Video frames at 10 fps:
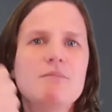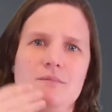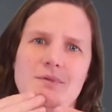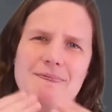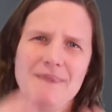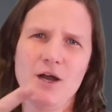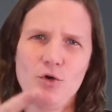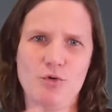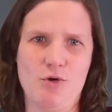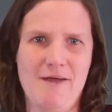My
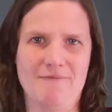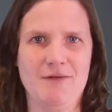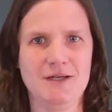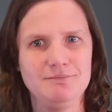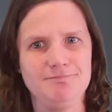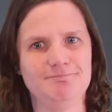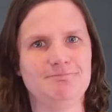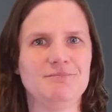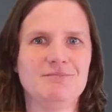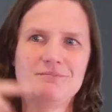presentation, well, first of
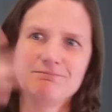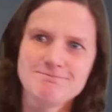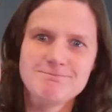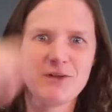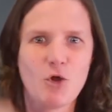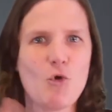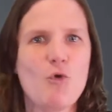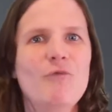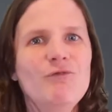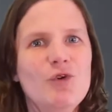all, I want to thank you
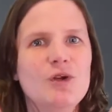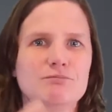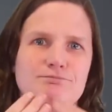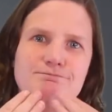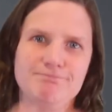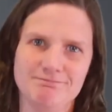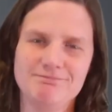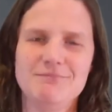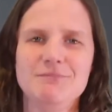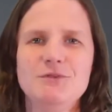for inviting me to
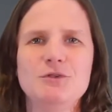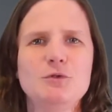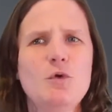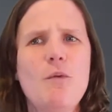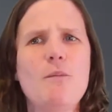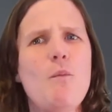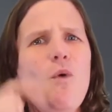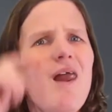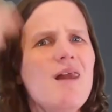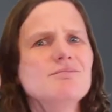come and present at this
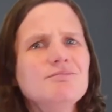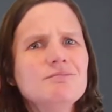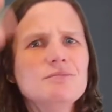conference,